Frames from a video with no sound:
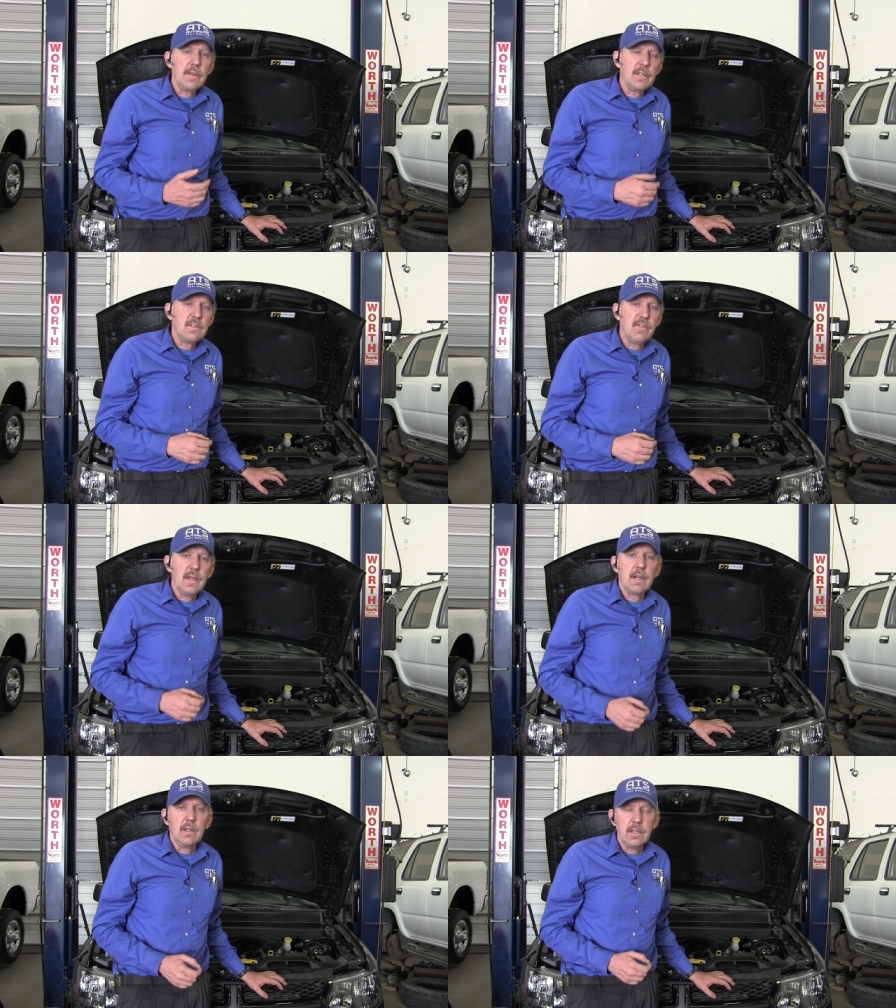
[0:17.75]
and this
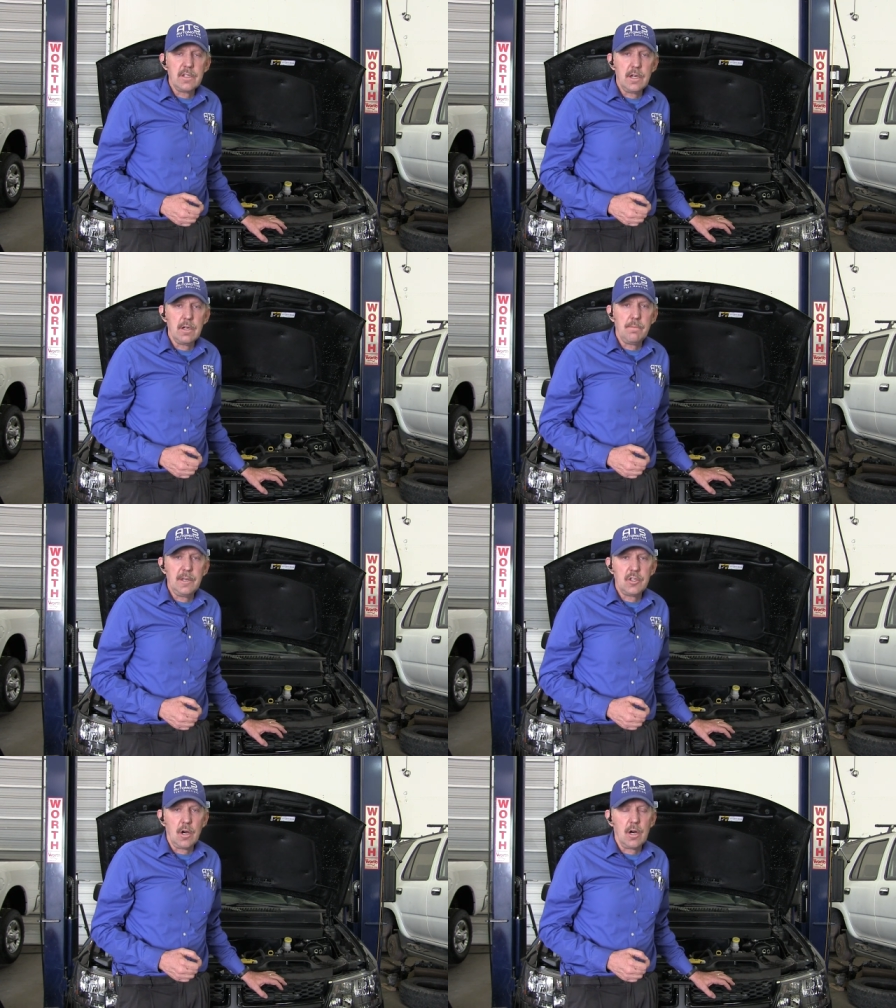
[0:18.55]
vehicle is here to be
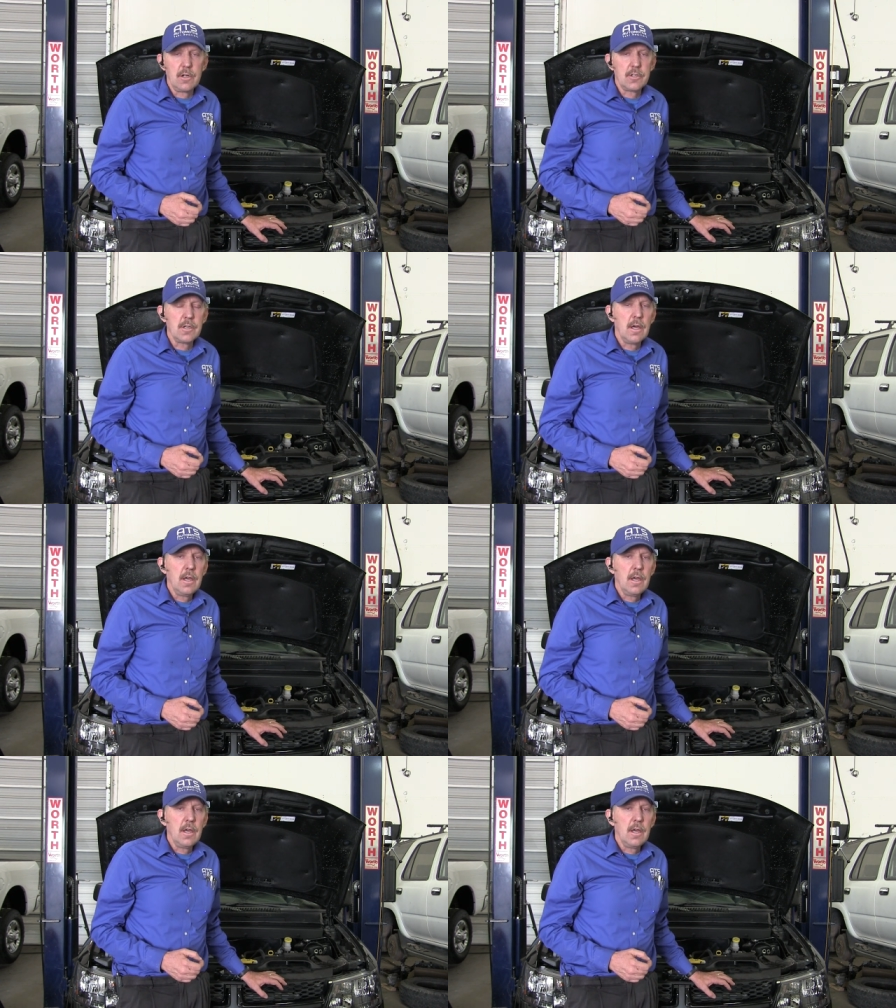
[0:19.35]
charged.